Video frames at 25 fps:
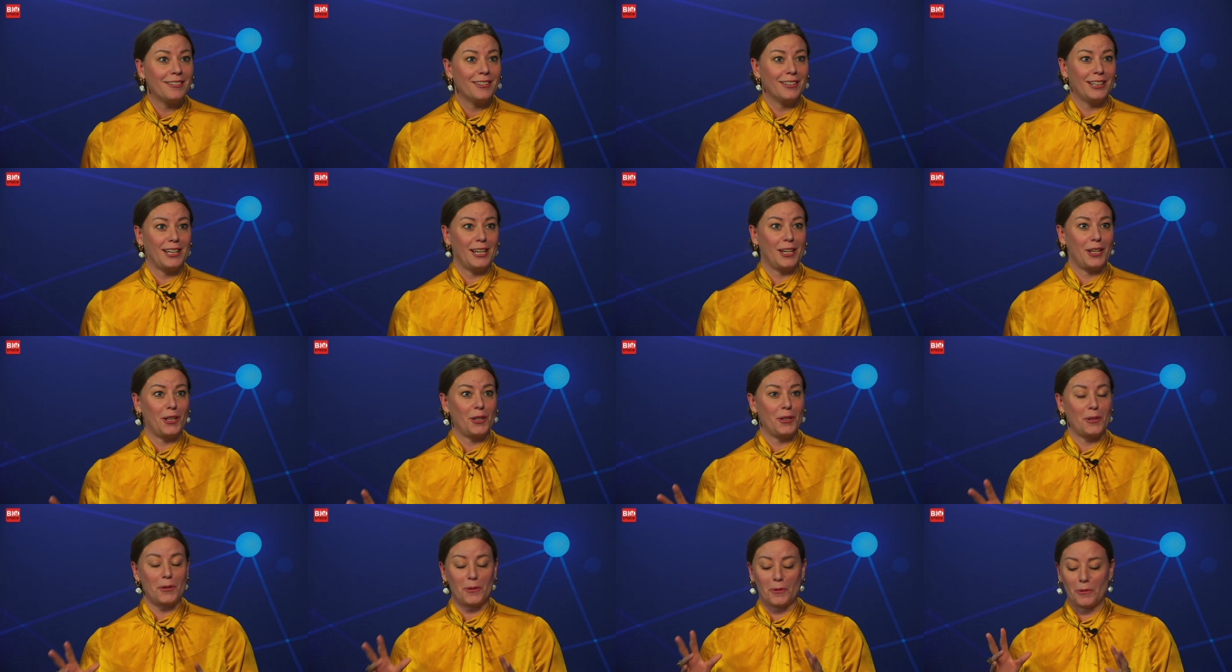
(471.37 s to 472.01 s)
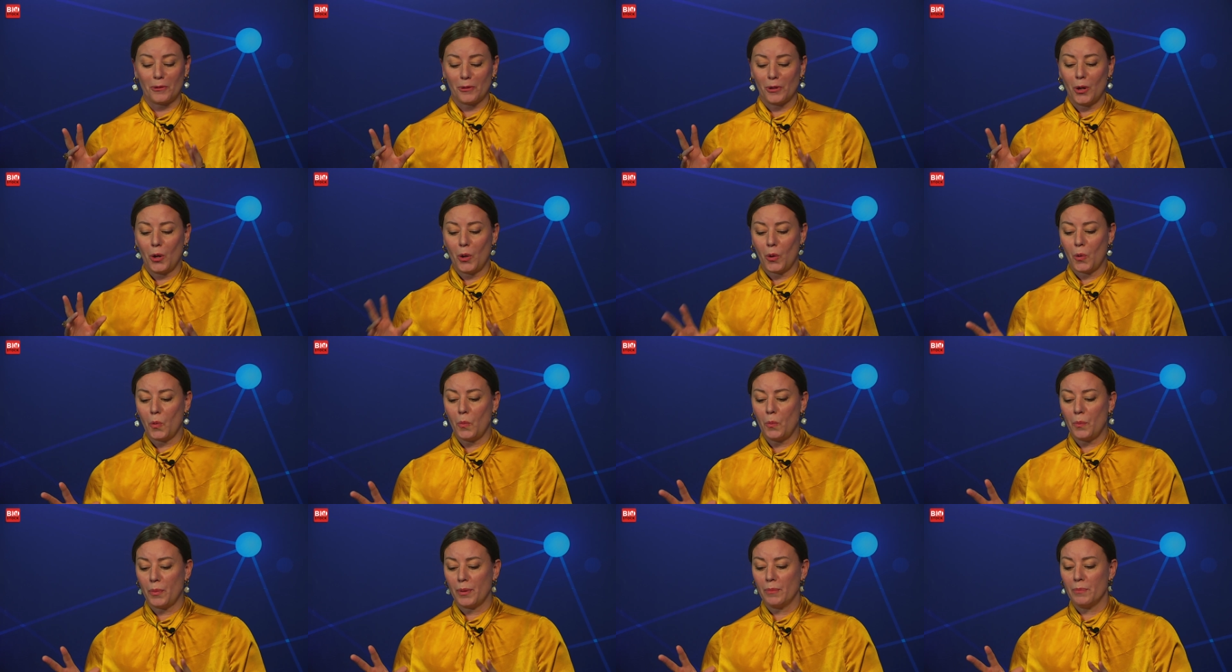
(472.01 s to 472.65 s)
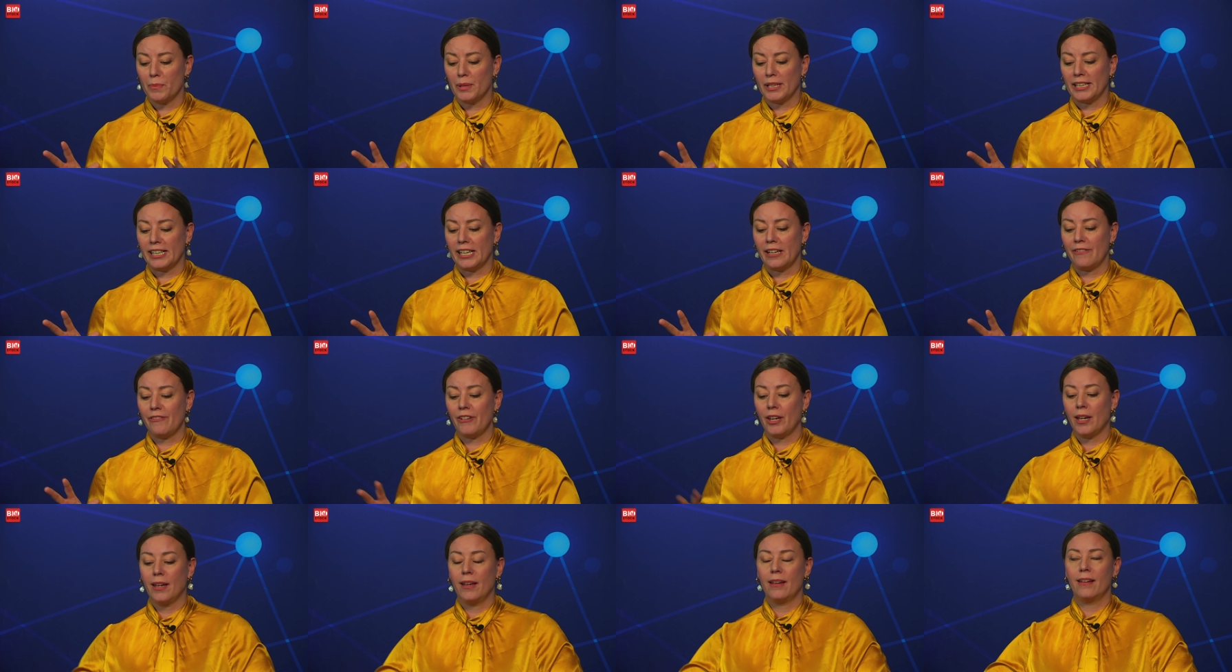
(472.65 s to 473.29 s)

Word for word: like you hope and believe.